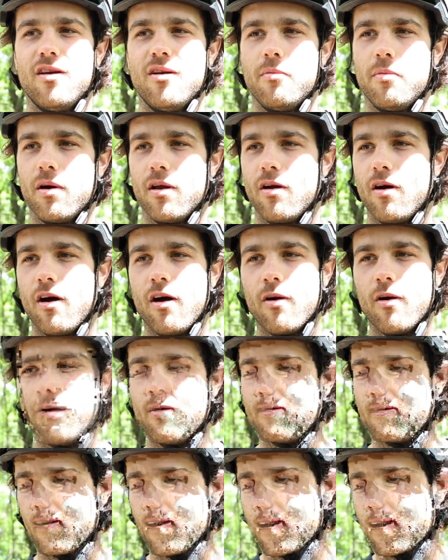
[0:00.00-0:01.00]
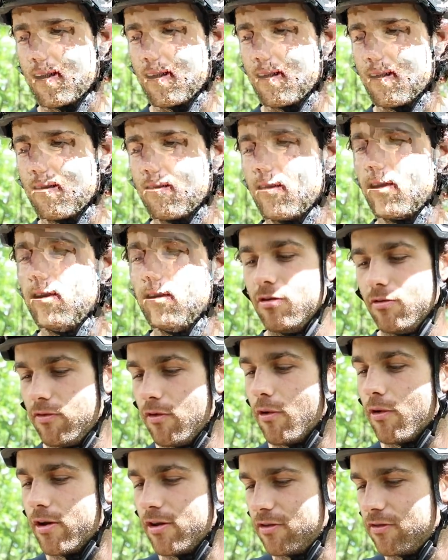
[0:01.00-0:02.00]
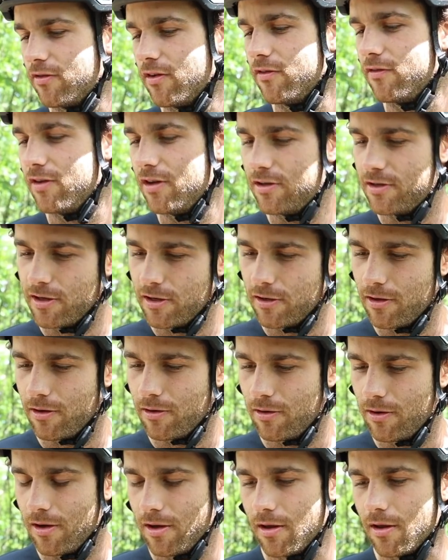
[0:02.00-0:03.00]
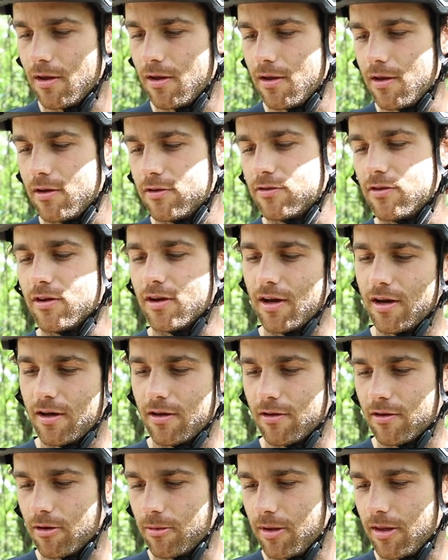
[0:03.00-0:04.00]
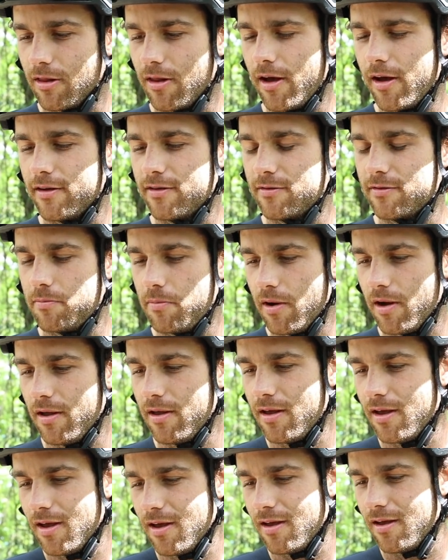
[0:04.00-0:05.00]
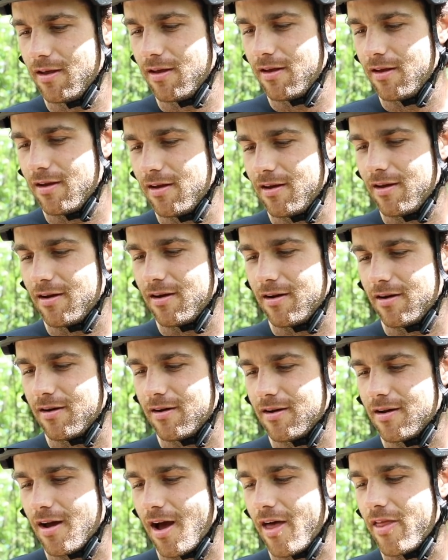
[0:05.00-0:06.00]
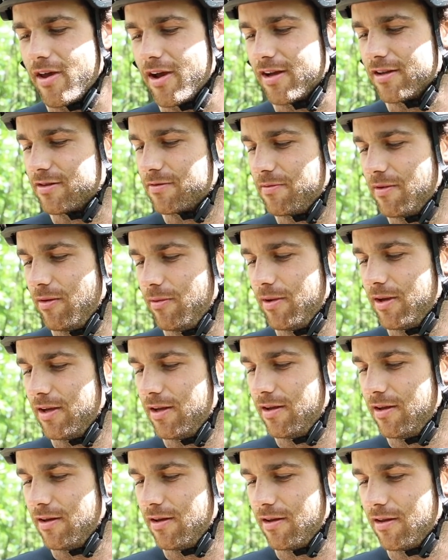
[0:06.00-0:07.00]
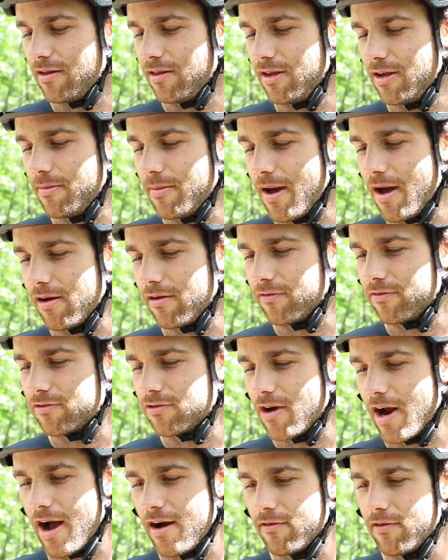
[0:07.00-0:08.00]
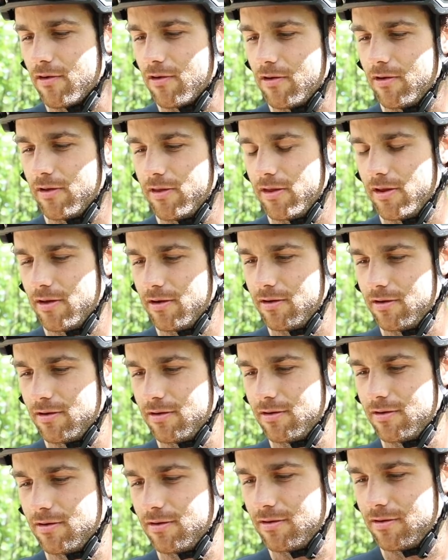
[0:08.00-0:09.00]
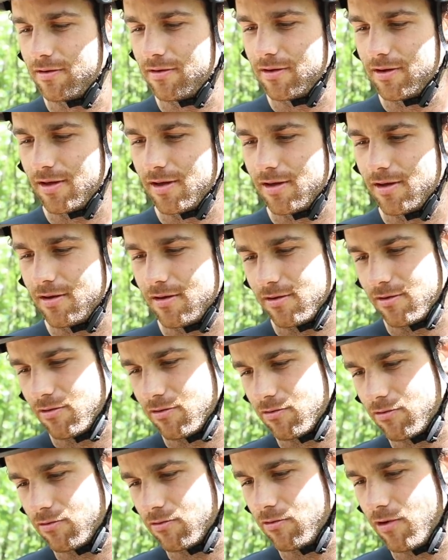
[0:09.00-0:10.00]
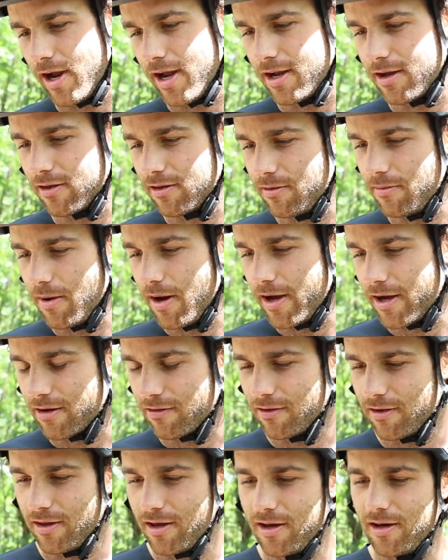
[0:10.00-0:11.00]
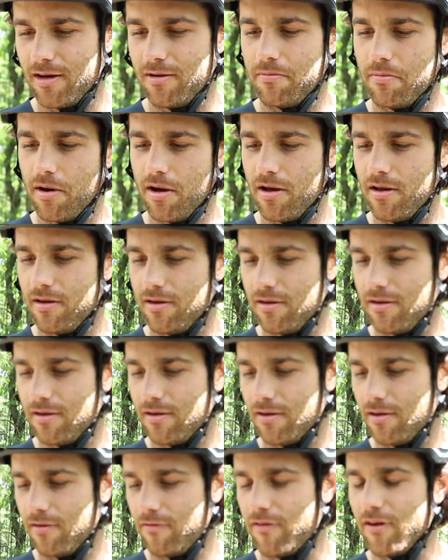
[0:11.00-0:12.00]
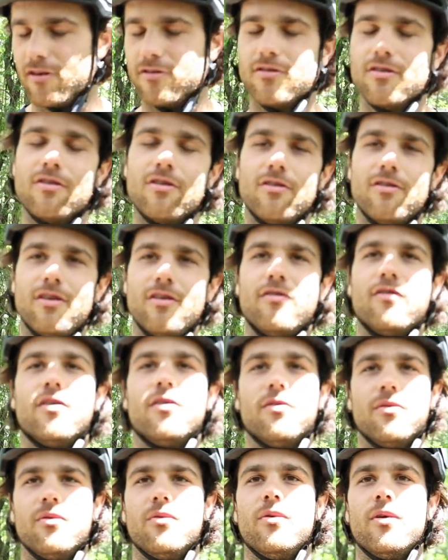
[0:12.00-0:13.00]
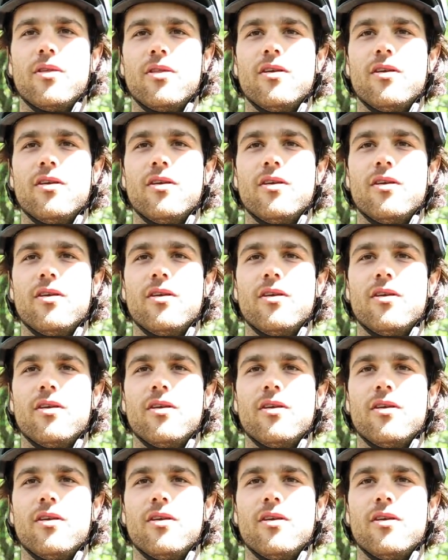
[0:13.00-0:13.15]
but I always like the new 40's 52, so they're getting a little bit less, but I think it's maybe the amount of travel and the rake of the bike related, but it feels a little different with